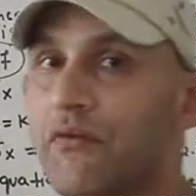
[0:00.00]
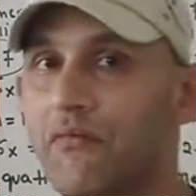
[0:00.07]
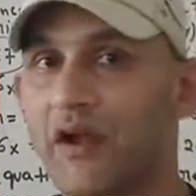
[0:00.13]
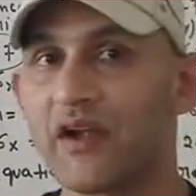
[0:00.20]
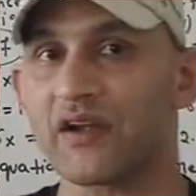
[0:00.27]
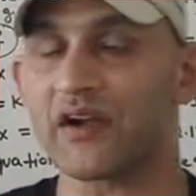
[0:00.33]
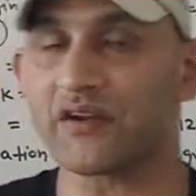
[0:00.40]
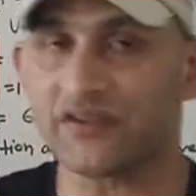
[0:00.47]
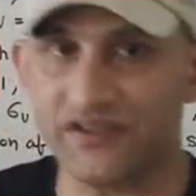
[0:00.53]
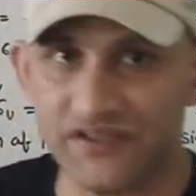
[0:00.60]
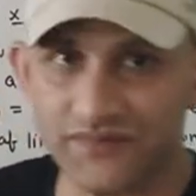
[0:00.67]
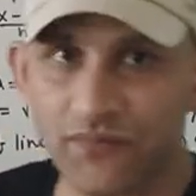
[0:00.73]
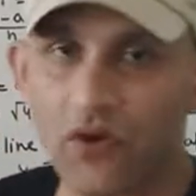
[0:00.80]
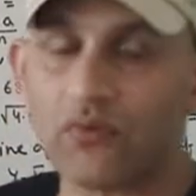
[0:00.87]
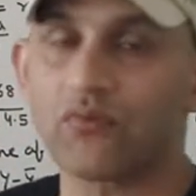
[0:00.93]
invented
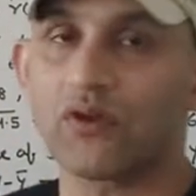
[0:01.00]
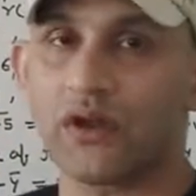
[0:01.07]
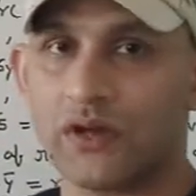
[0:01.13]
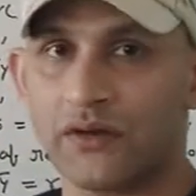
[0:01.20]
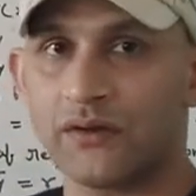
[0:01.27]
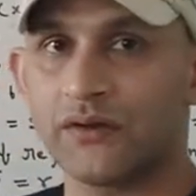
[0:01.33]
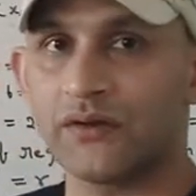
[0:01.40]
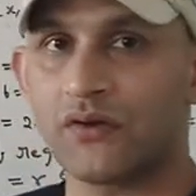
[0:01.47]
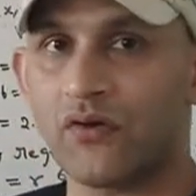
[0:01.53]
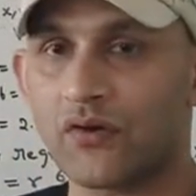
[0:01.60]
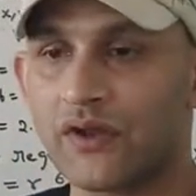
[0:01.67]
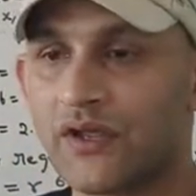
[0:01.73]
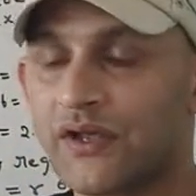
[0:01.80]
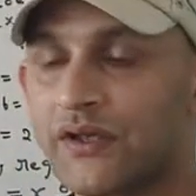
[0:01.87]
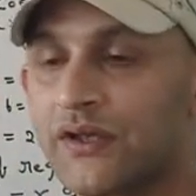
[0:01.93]
this formula.
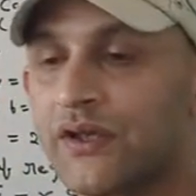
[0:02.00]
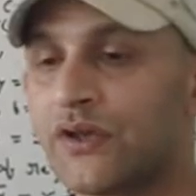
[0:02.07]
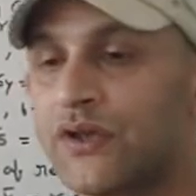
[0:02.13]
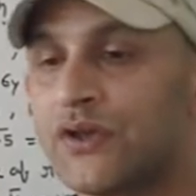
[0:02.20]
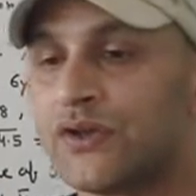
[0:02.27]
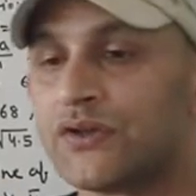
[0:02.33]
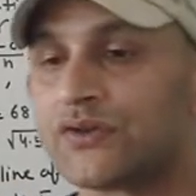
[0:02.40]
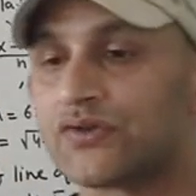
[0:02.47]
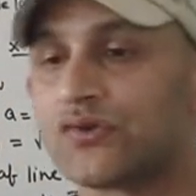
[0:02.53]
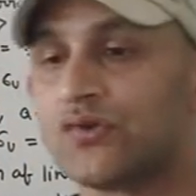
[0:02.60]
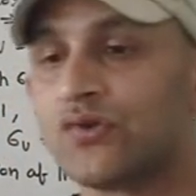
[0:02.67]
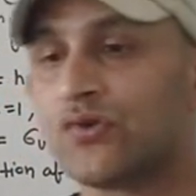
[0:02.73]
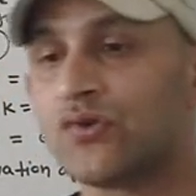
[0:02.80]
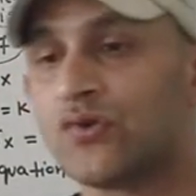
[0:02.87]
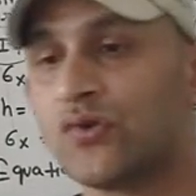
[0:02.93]
Okay.
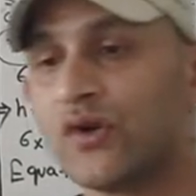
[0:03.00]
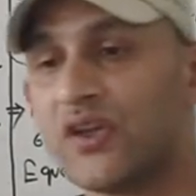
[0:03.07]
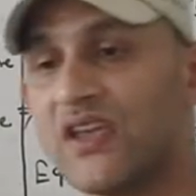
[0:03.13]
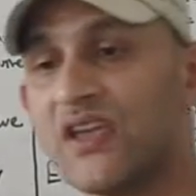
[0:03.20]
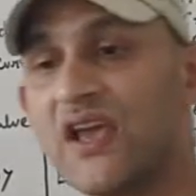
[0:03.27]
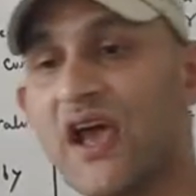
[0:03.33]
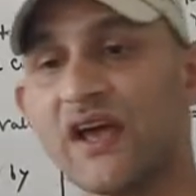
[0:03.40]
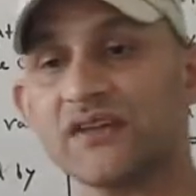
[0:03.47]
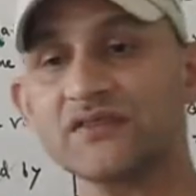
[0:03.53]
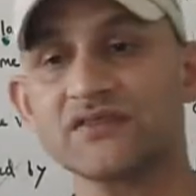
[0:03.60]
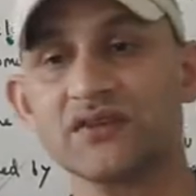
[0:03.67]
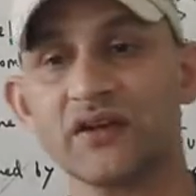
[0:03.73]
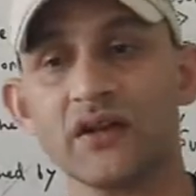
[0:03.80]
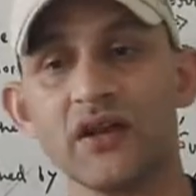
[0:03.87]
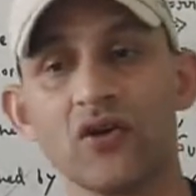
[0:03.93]
So he
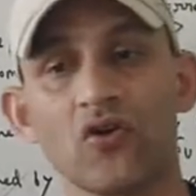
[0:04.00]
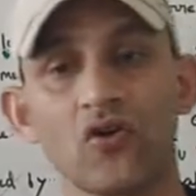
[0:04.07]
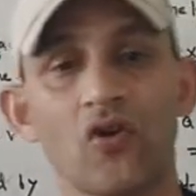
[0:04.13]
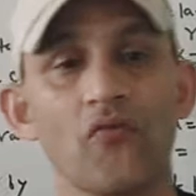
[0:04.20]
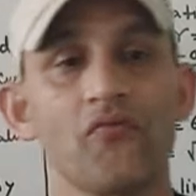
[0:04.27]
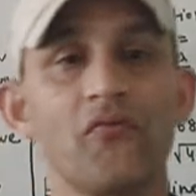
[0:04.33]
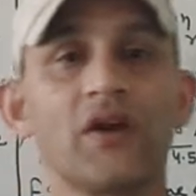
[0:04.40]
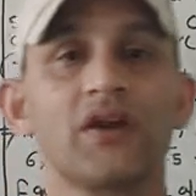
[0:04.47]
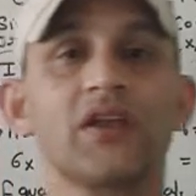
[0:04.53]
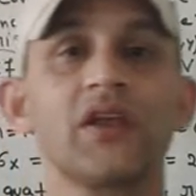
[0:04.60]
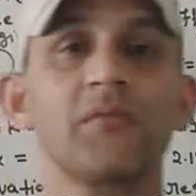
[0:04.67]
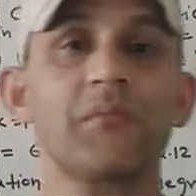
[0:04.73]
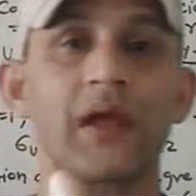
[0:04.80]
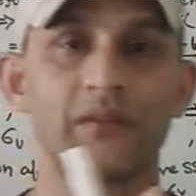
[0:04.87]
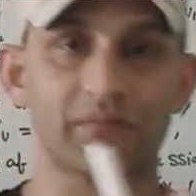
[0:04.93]
has done a lot of work
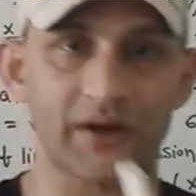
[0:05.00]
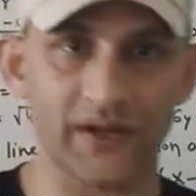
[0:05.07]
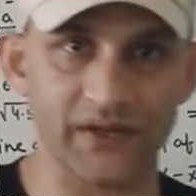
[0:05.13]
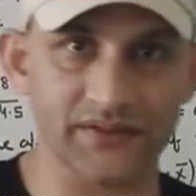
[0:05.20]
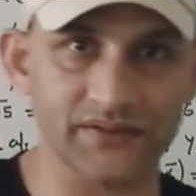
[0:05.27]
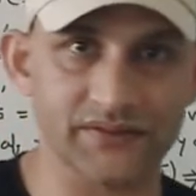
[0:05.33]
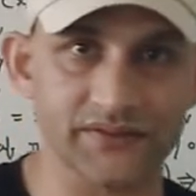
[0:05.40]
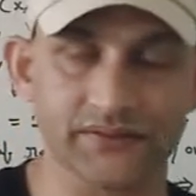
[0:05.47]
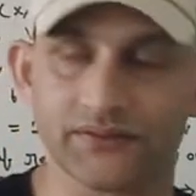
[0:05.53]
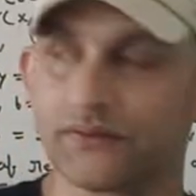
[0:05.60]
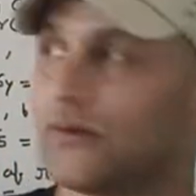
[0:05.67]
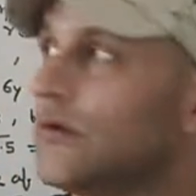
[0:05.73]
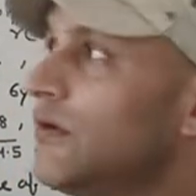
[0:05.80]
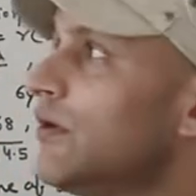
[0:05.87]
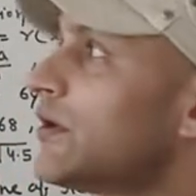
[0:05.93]
in mathematics.
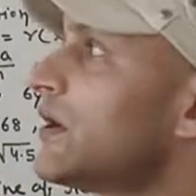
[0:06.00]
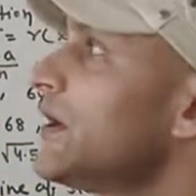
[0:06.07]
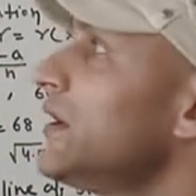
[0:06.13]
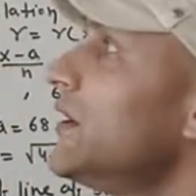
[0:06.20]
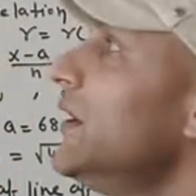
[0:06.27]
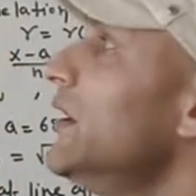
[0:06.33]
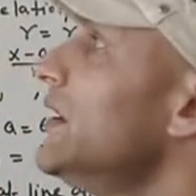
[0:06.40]
Okay,